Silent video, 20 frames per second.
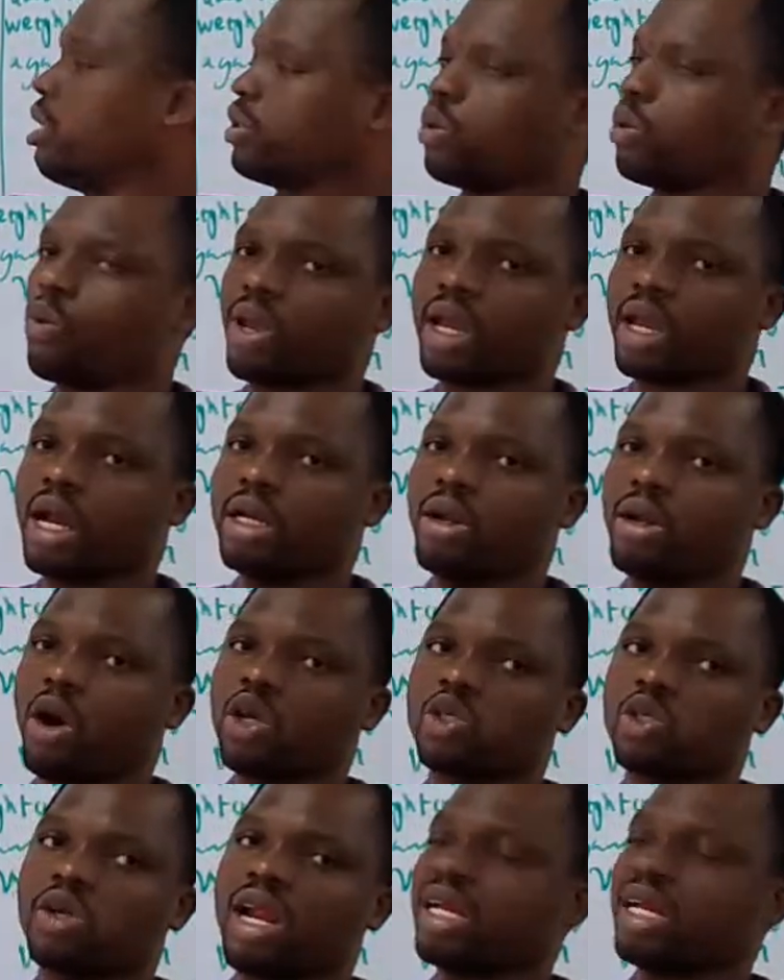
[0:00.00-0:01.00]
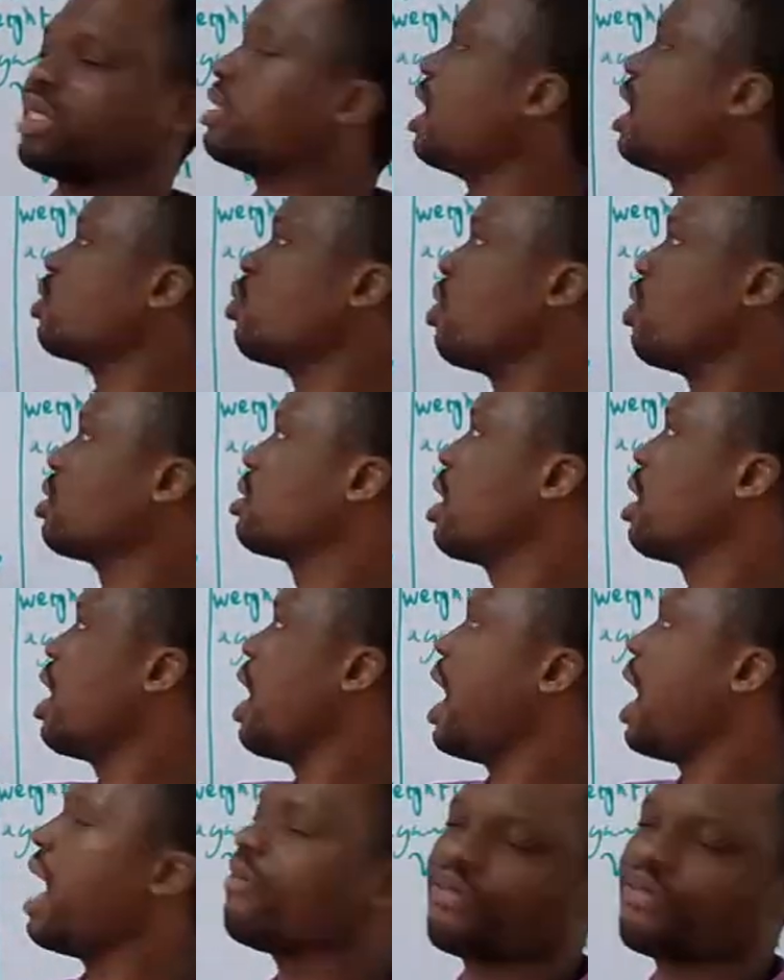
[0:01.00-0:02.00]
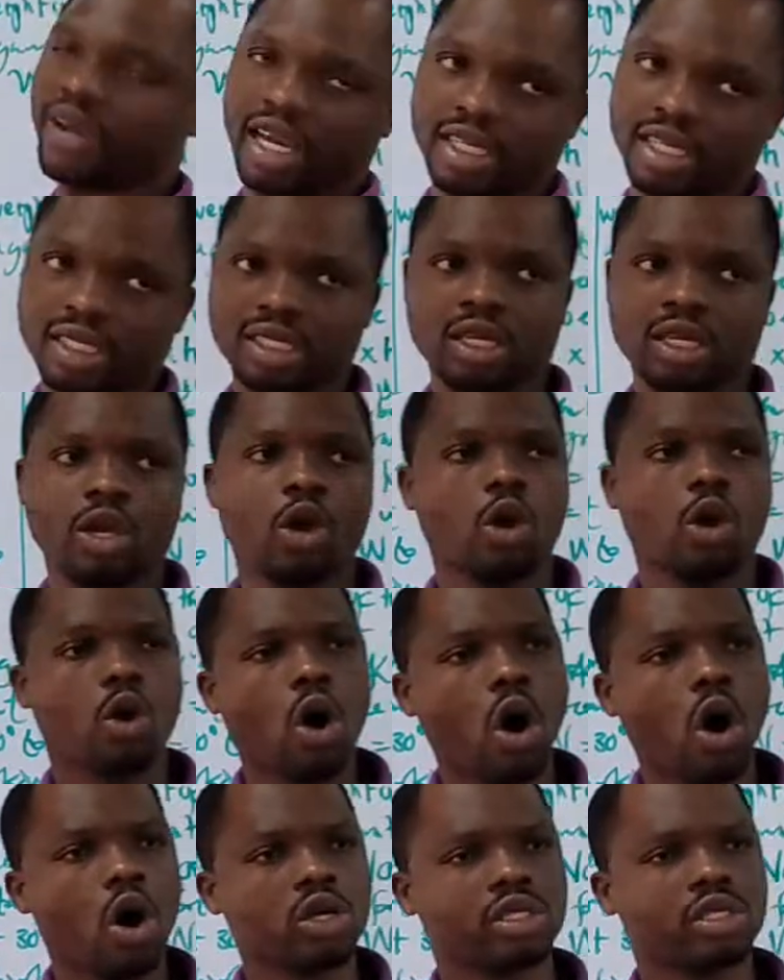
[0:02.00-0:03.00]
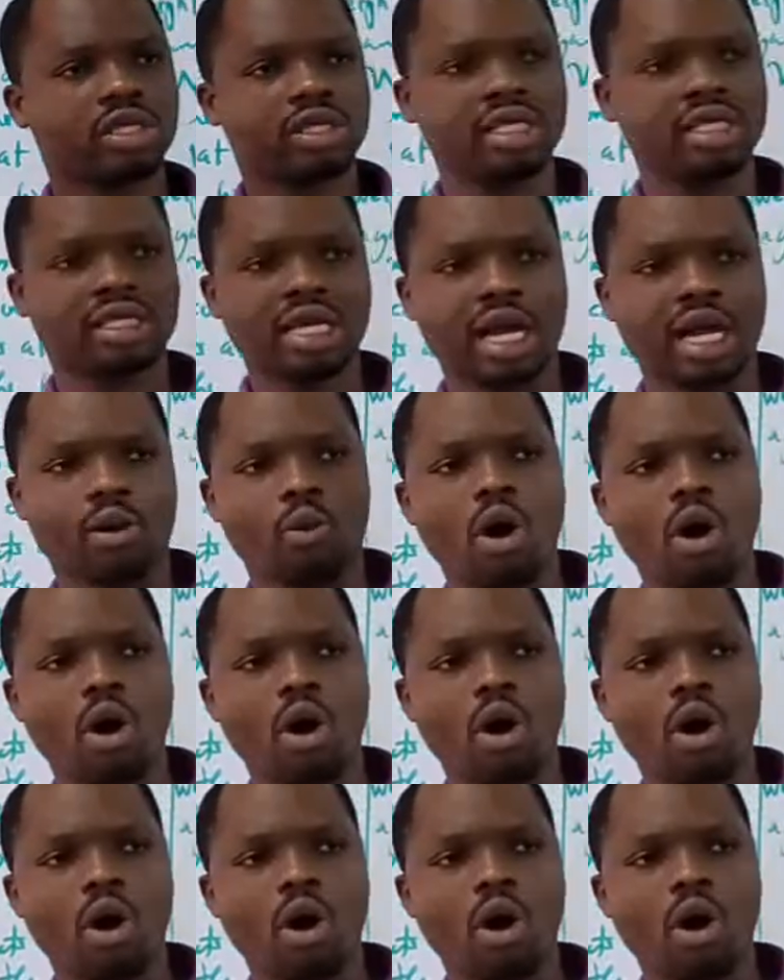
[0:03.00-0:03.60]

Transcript: So we can also write it as what? Fs cos theta.